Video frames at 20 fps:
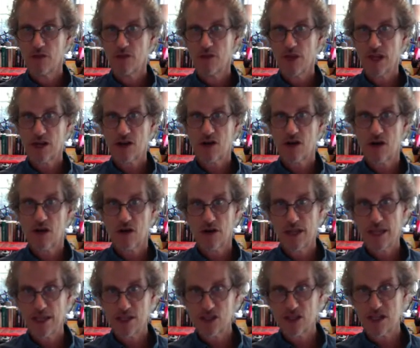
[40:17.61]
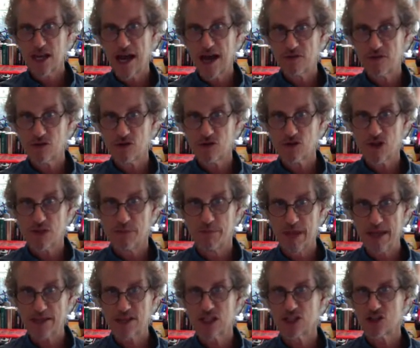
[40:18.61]
that called his novels the
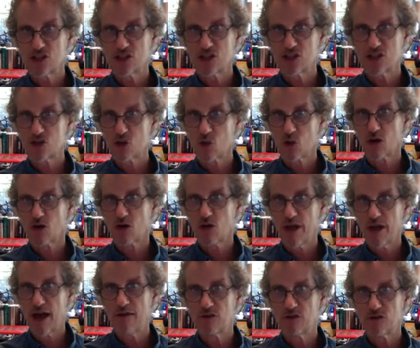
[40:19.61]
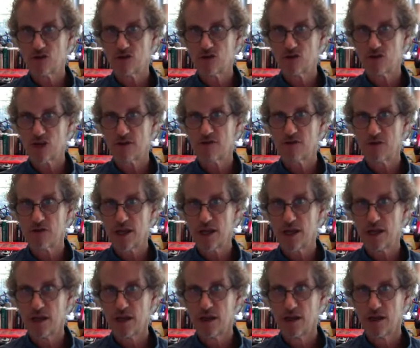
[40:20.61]
best historical novels ever written.
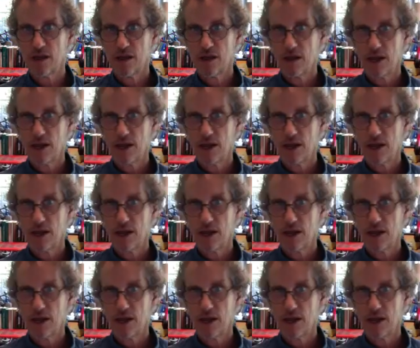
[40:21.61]
And I